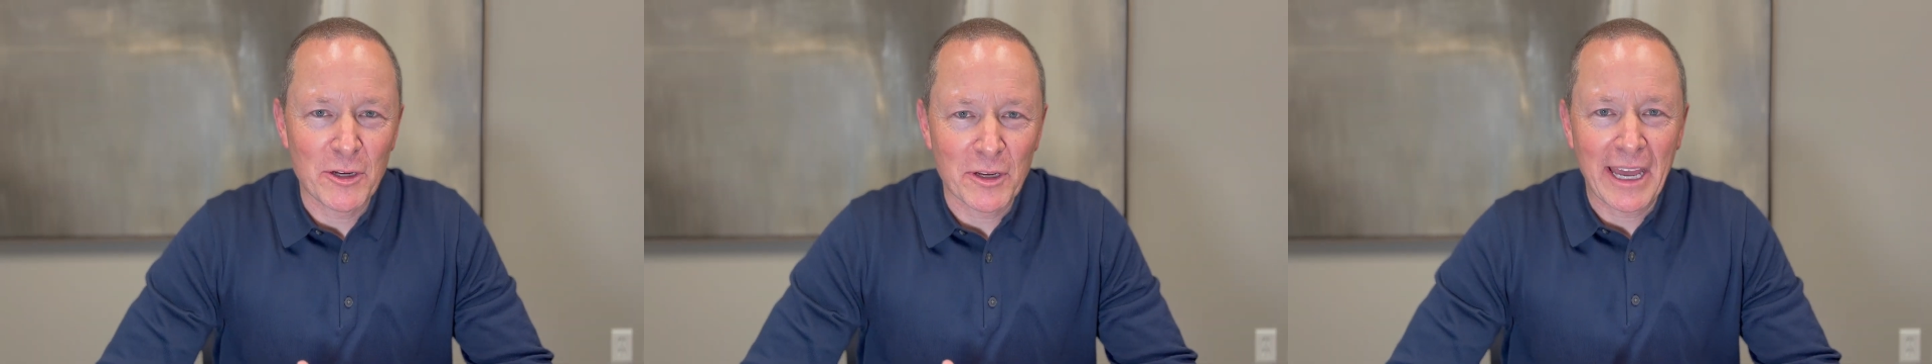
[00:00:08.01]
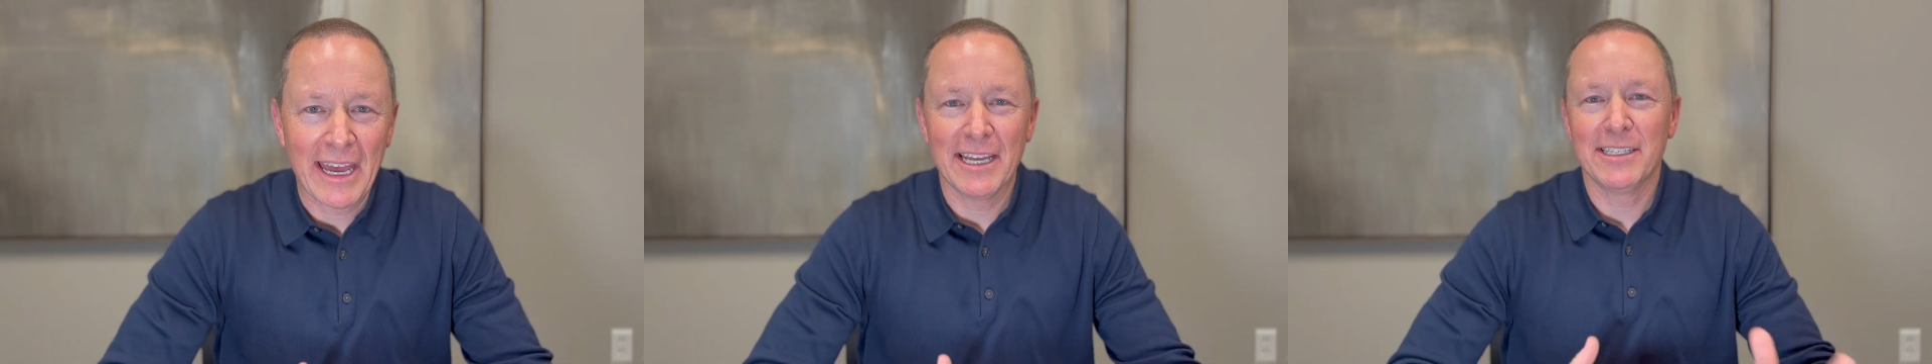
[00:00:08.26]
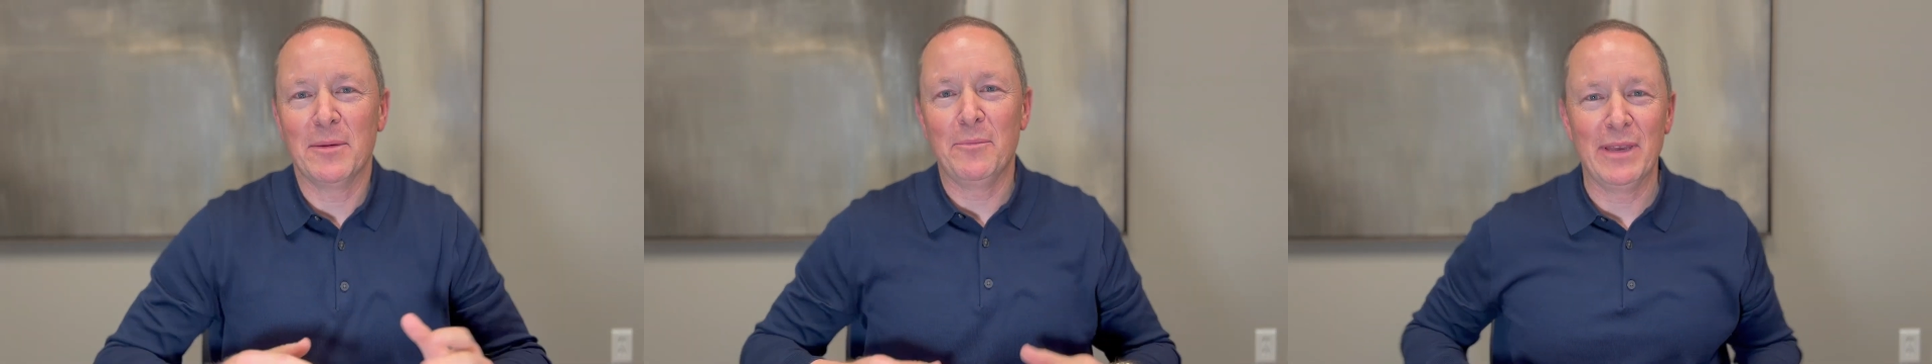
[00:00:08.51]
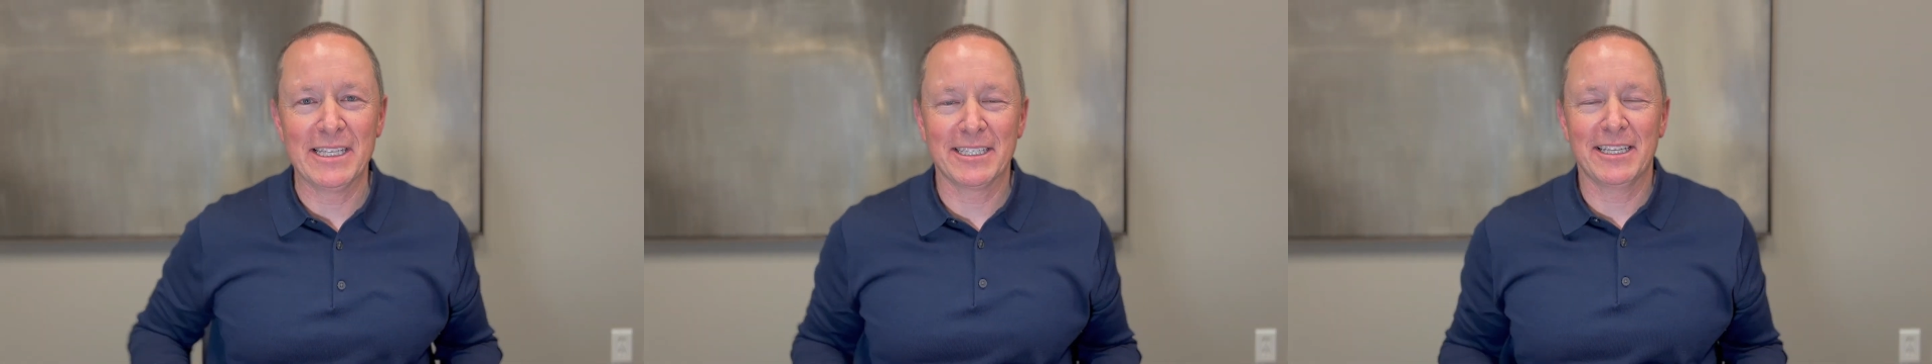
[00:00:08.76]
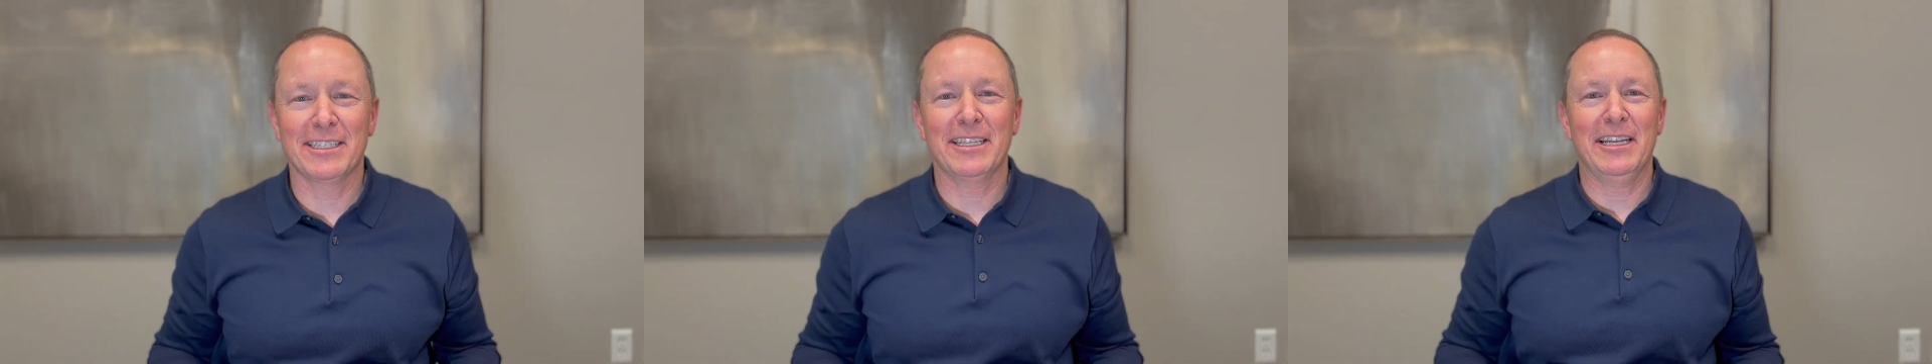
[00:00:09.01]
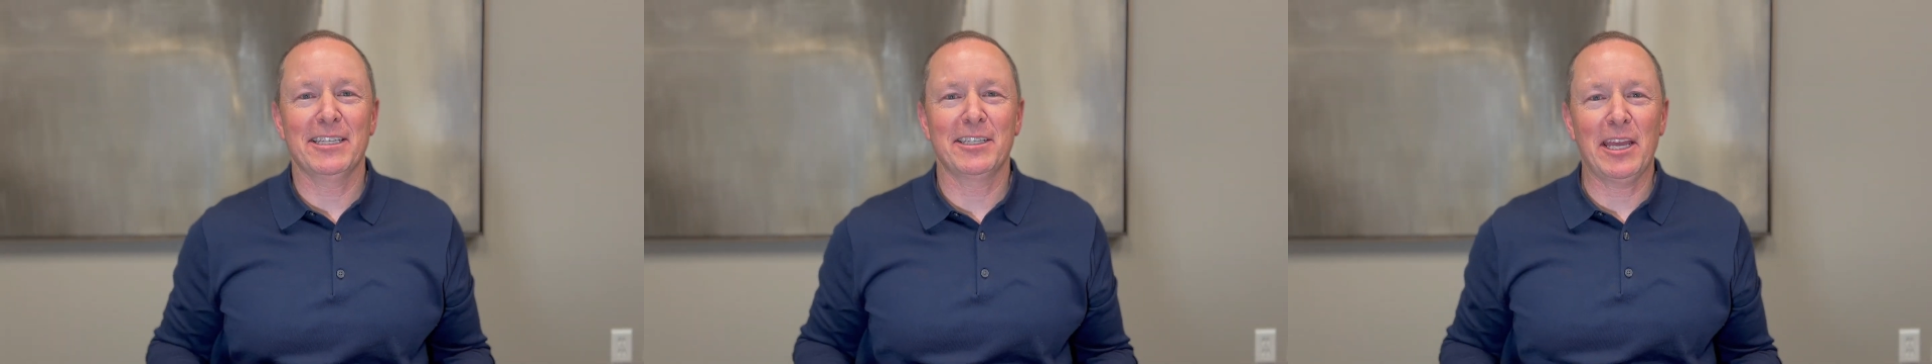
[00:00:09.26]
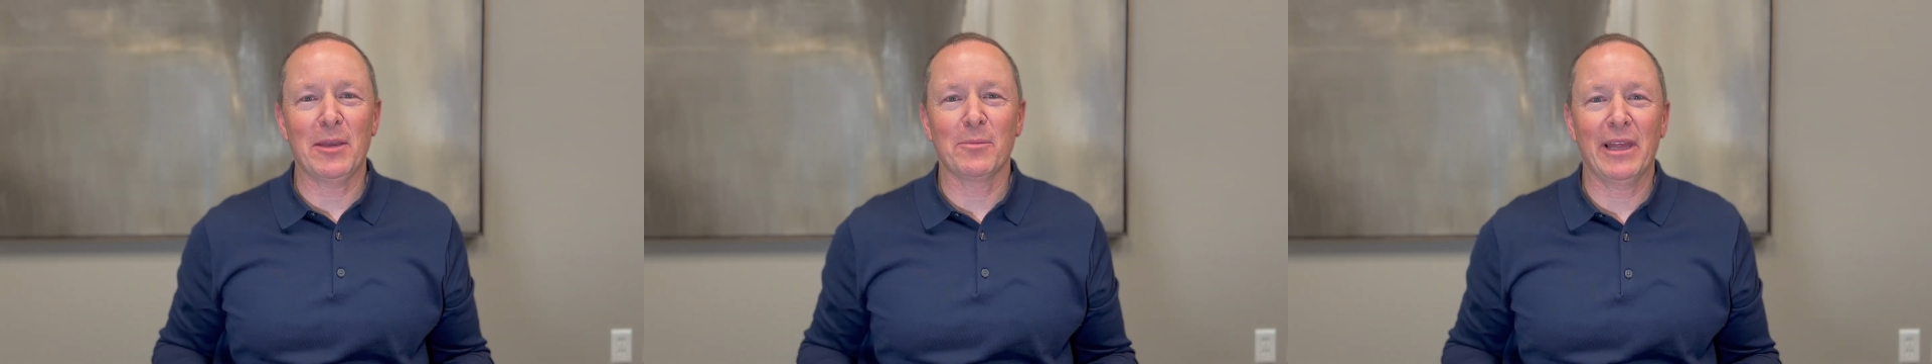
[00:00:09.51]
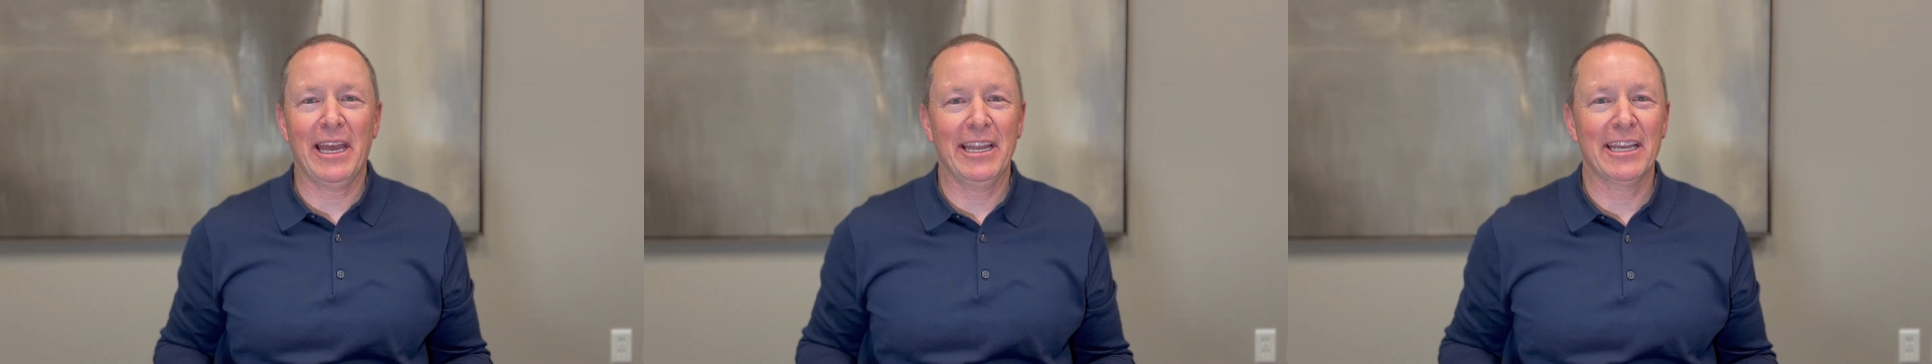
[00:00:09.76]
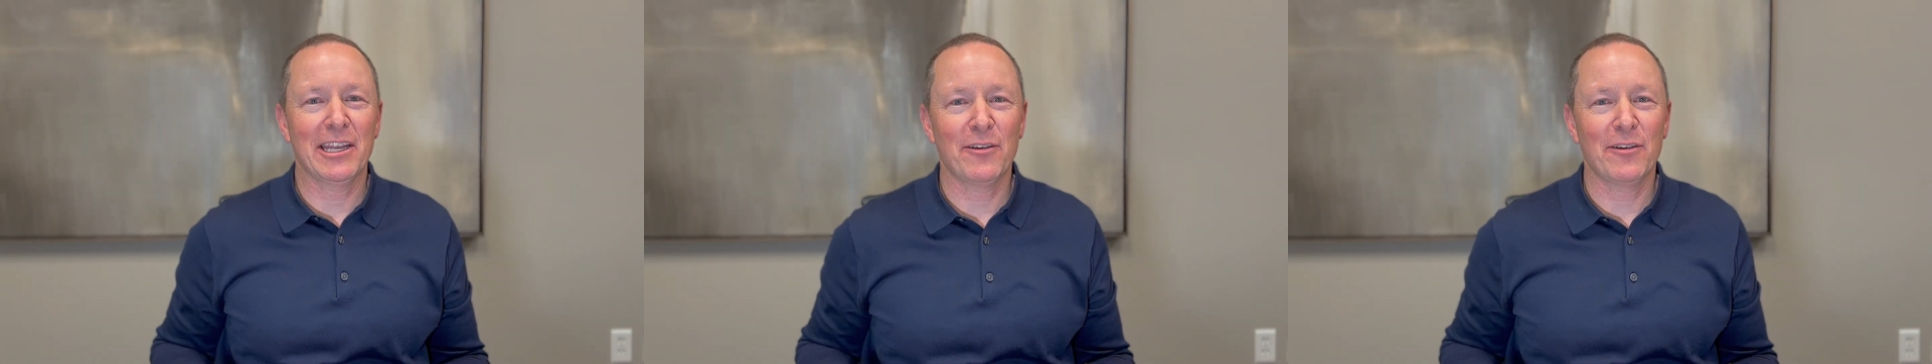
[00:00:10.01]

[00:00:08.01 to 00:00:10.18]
your guide to business and estate planning in